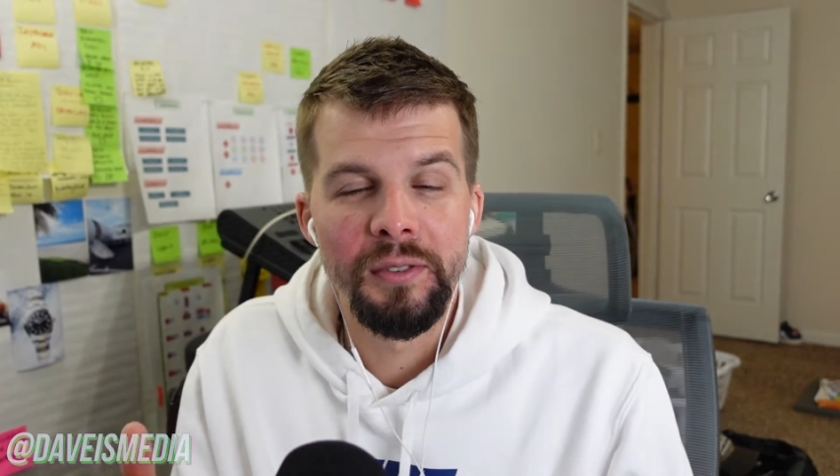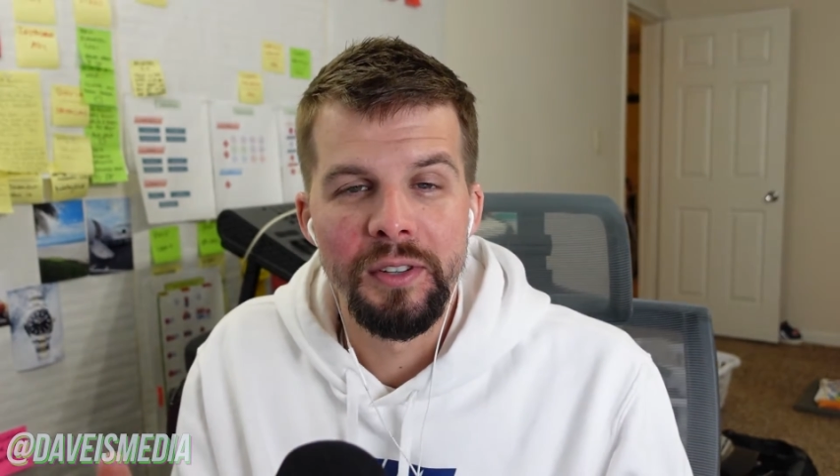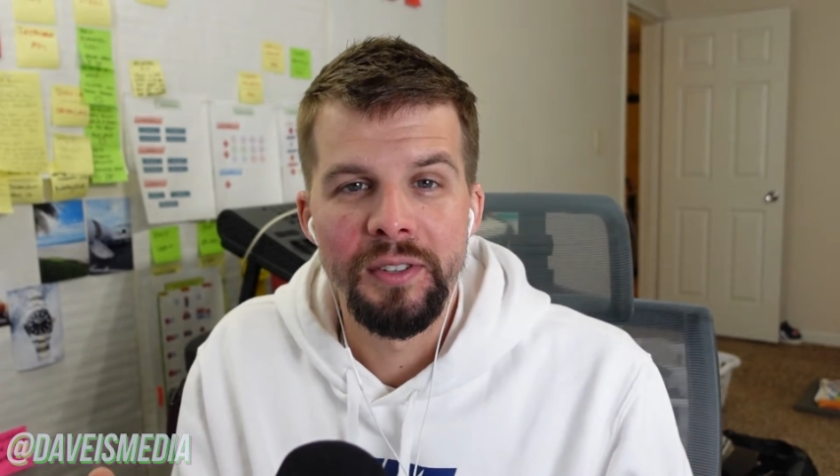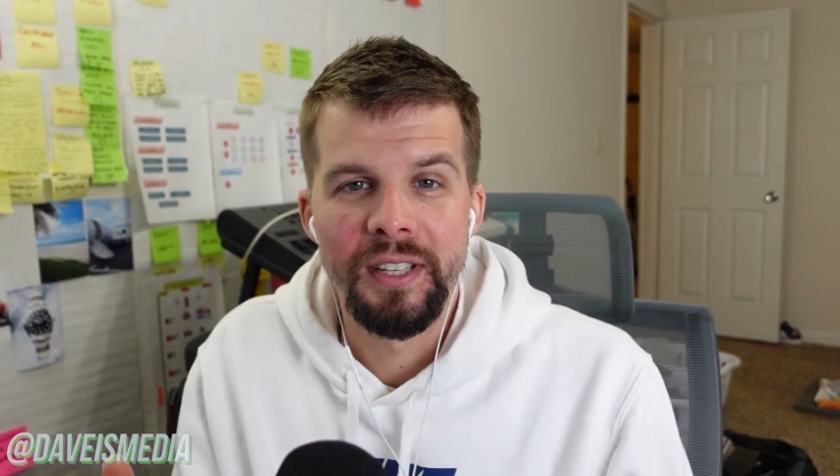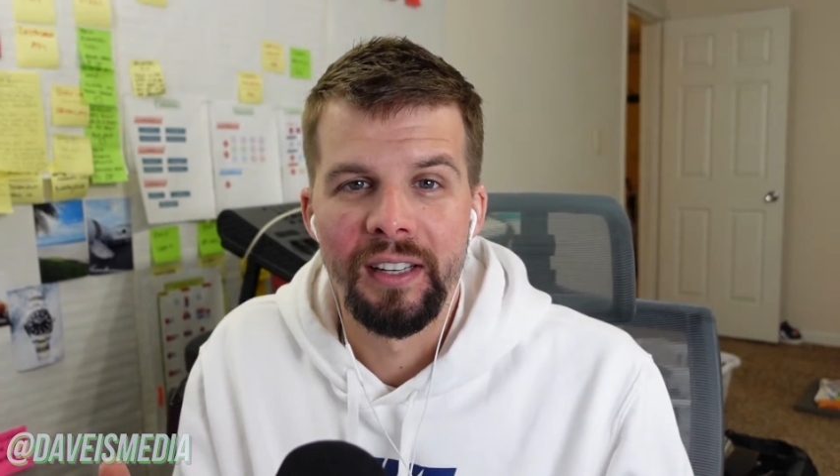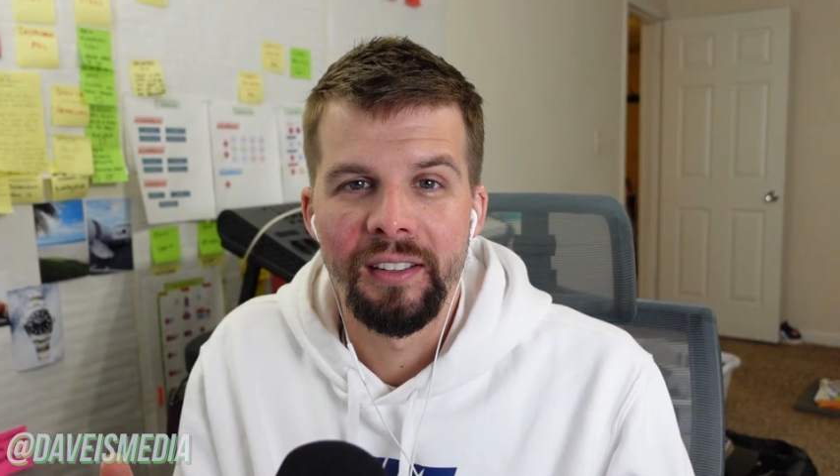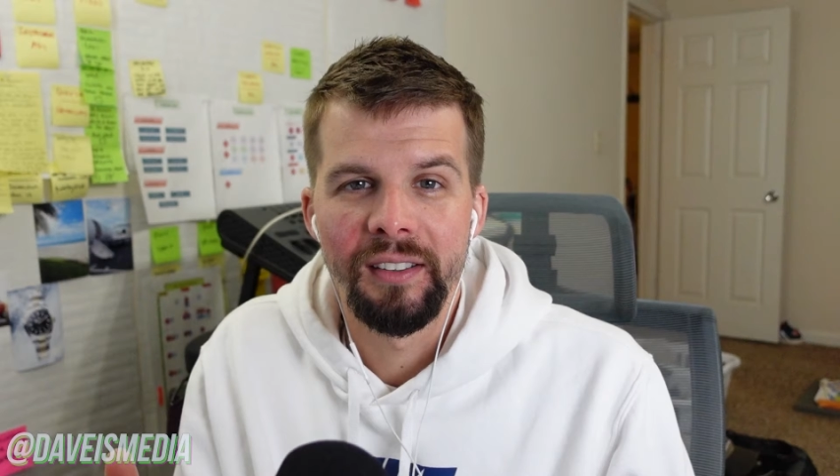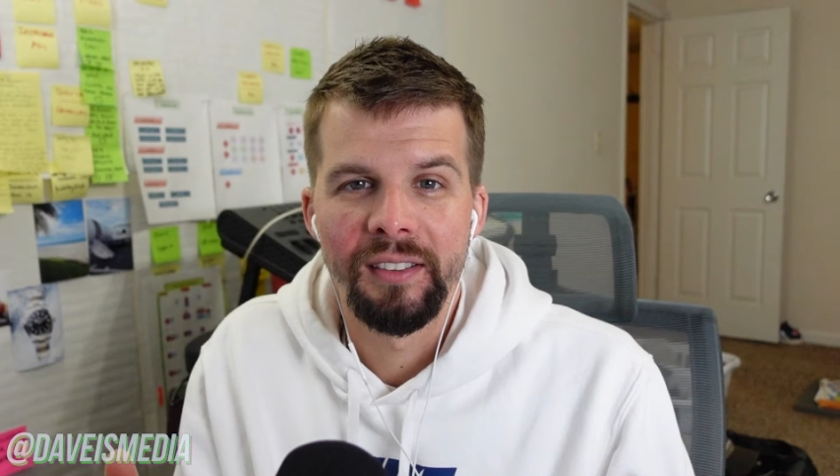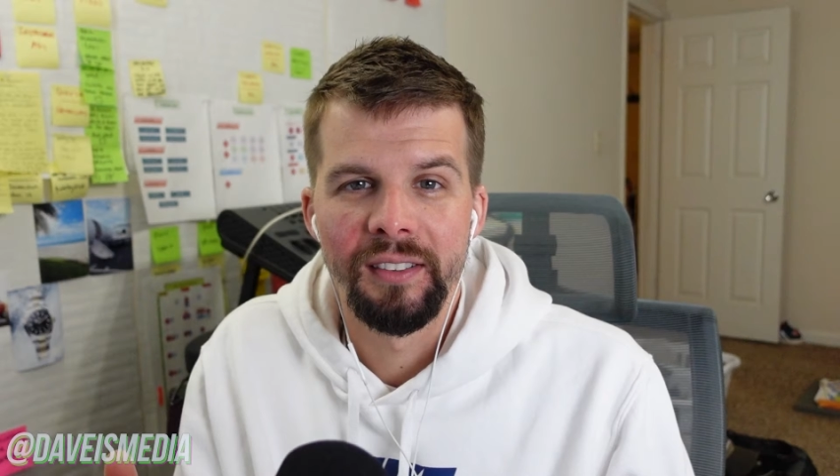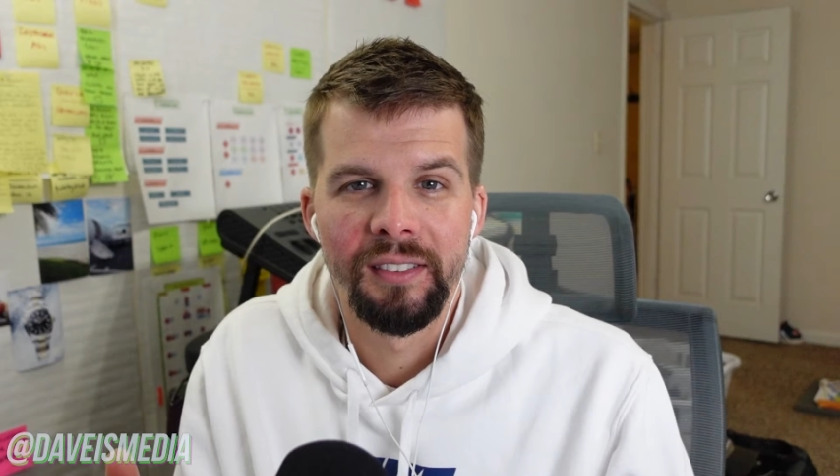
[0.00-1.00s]

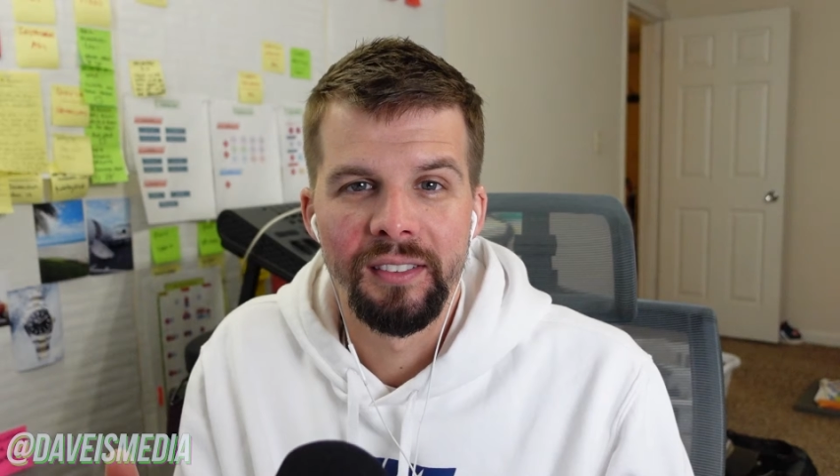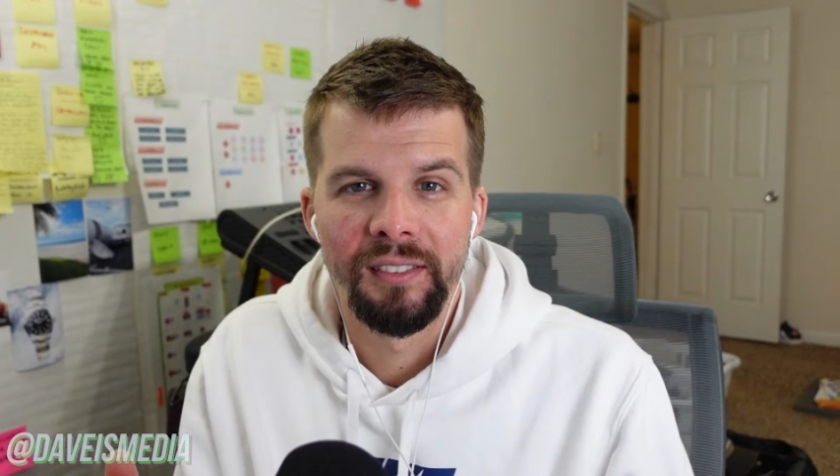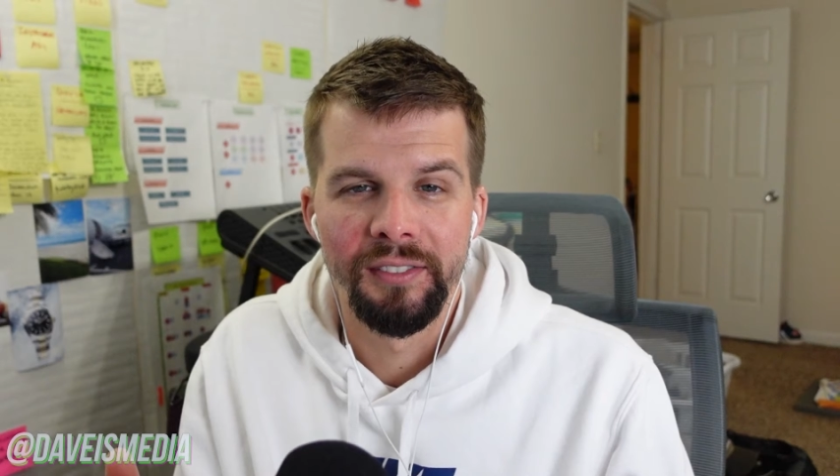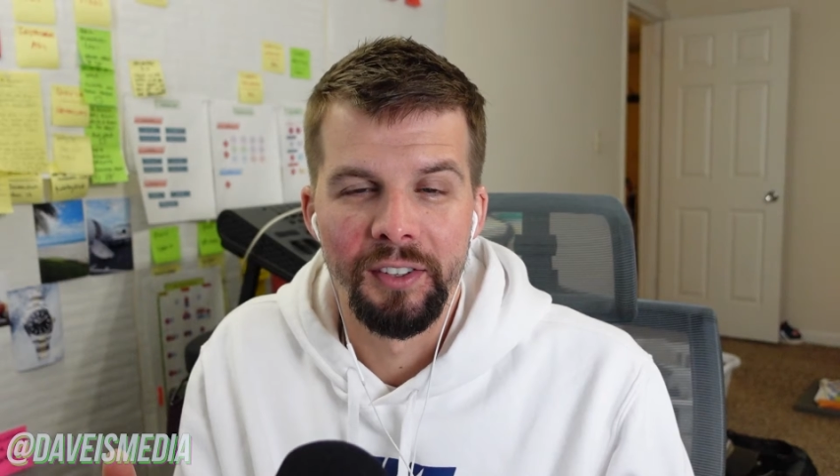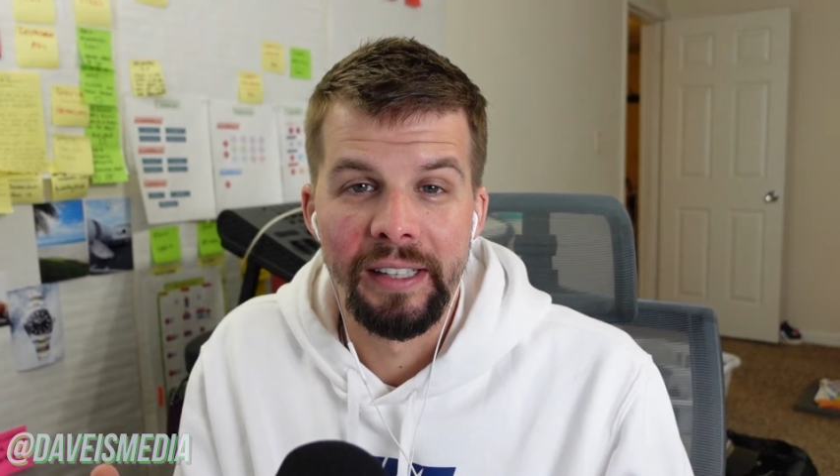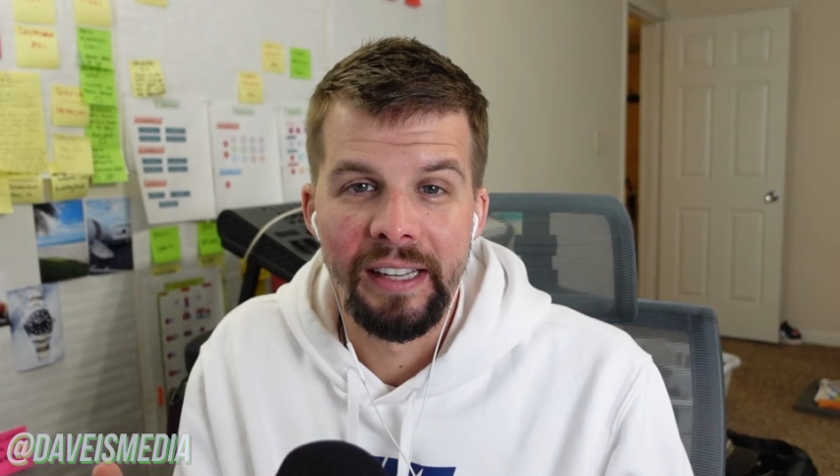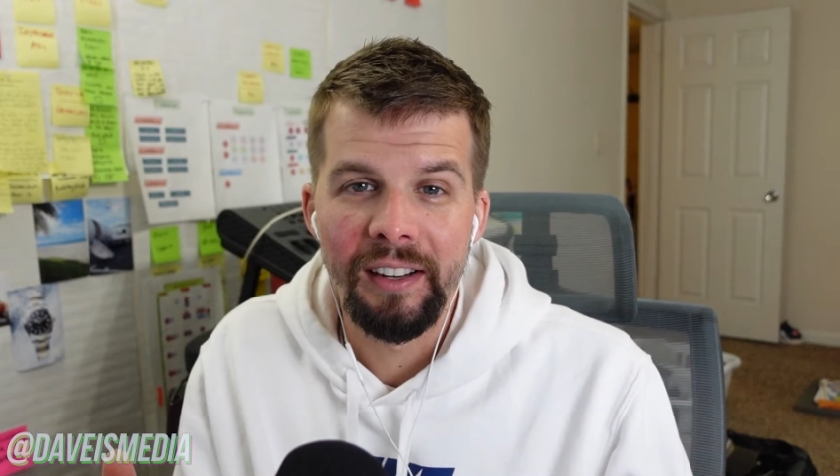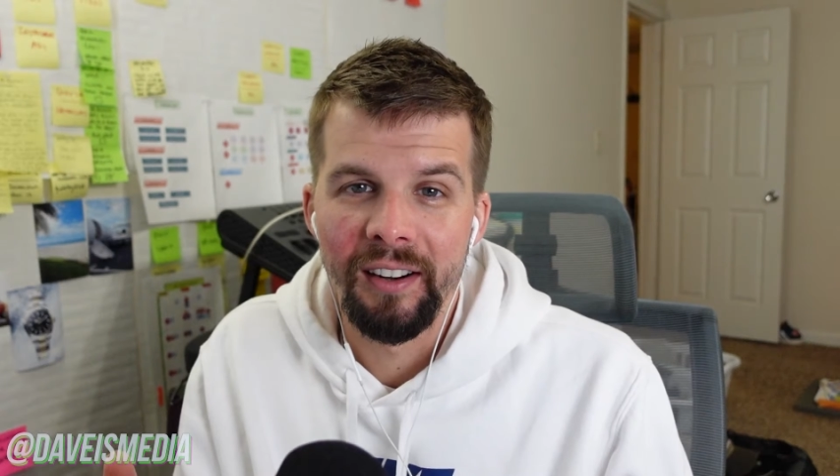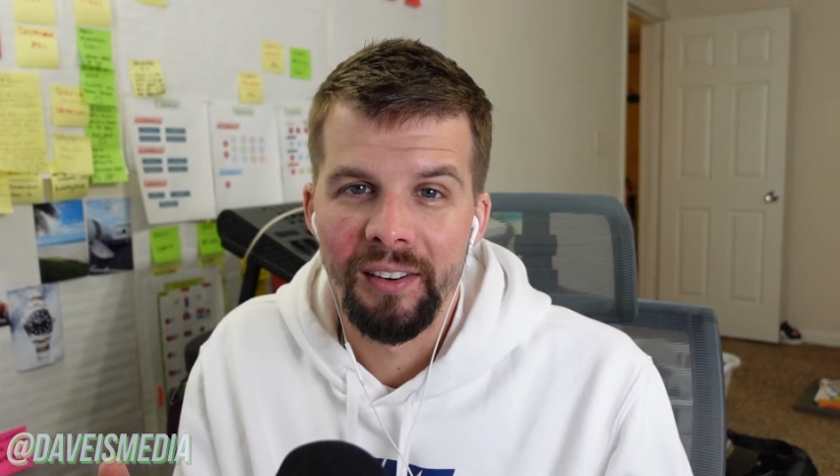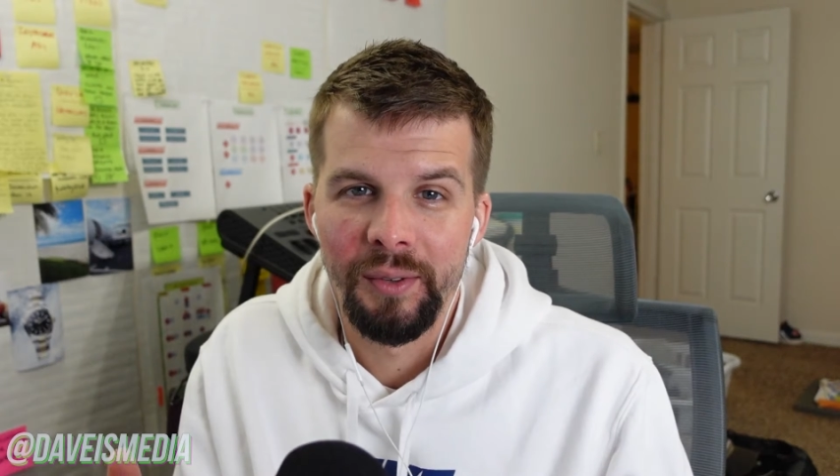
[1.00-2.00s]
using for gear?